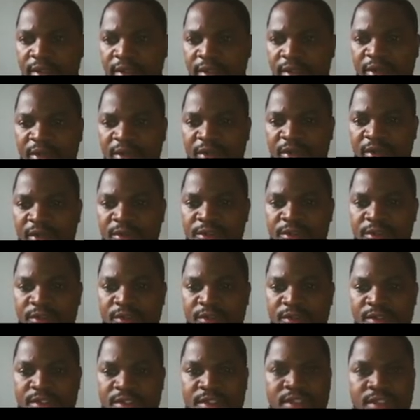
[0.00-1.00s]

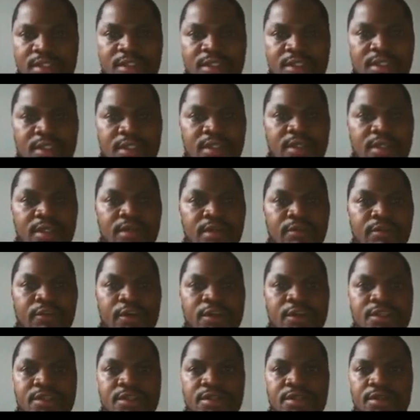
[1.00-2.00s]
Newton's
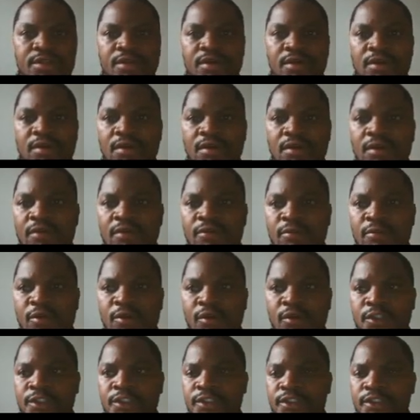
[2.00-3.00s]
first law of
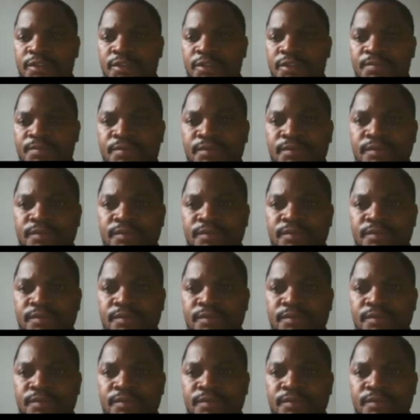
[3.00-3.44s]
motion.